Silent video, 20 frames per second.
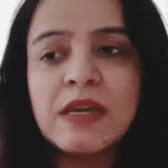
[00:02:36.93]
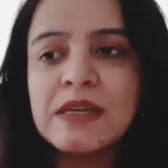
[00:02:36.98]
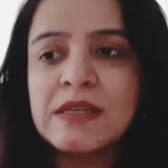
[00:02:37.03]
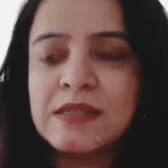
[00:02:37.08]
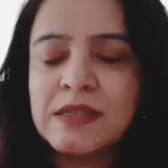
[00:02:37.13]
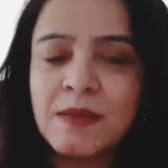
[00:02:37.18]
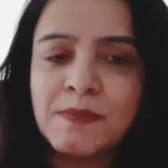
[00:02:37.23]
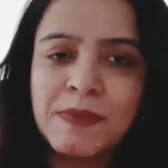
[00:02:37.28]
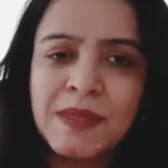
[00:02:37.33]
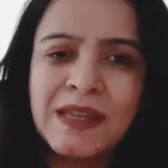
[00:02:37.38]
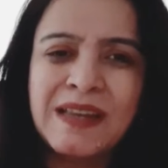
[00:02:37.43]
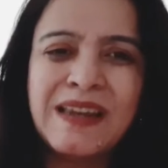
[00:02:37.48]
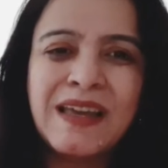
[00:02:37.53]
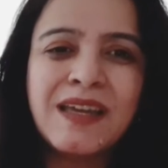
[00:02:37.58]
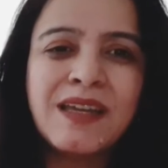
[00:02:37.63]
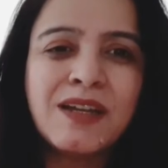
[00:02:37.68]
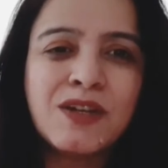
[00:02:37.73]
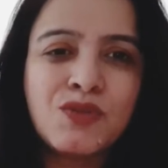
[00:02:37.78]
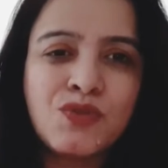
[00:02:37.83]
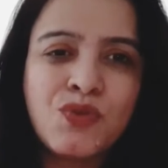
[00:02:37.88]
something
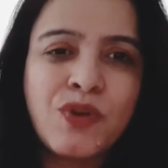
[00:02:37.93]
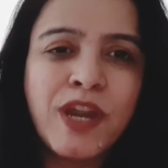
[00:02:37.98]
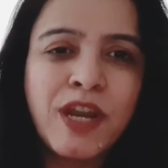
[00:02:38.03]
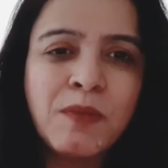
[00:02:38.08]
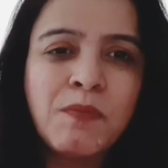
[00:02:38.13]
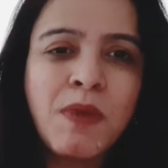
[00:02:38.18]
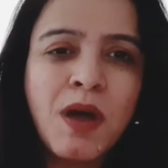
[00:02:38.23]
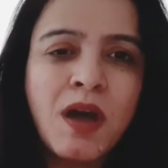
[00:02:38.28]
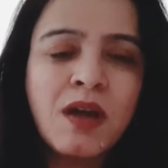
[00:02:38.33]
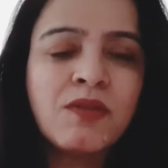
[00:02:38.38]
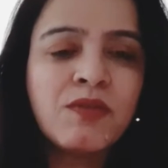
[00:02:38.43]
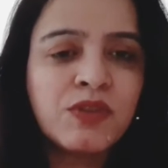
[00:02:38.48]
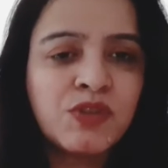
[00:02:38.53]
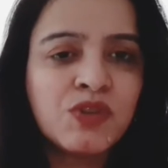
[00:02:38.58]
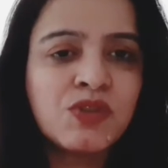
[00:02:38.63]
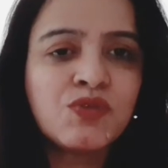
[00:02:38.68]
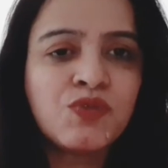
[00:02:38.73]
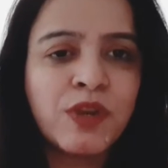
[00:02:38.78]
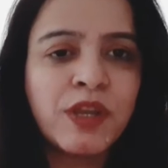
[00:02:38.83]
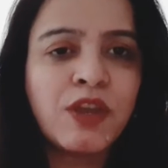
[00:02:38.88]
like a trademark,
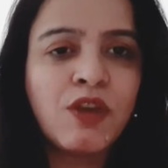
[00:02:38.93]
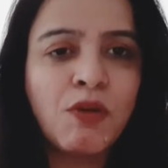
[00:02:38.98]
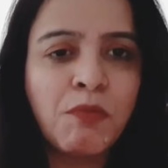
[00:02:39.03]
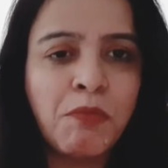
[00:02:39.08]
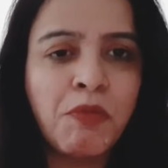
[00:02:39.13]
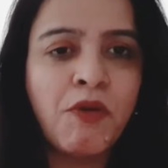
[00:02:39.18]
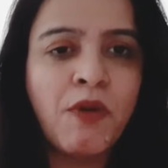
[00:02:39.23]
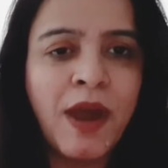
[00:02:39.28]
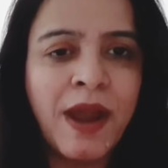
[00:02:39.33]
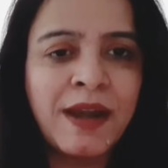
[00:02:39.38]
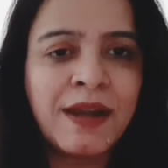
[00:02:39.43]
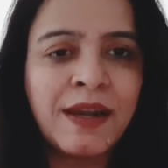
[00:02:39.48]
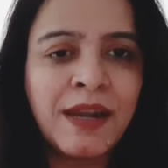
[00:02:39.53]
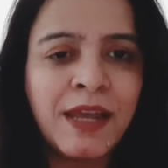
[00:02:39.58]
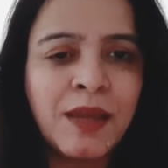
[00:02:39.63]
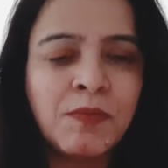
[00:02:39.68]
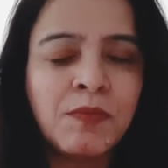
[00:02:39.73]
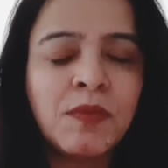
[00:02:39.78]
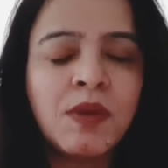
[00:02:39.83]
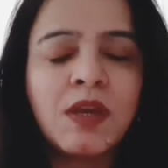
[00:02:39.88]
registering your brand
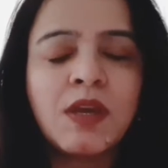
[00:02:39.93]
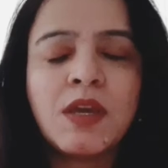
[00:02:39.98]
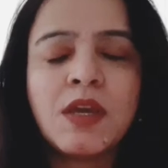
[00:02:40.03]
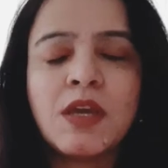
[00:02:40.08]
name.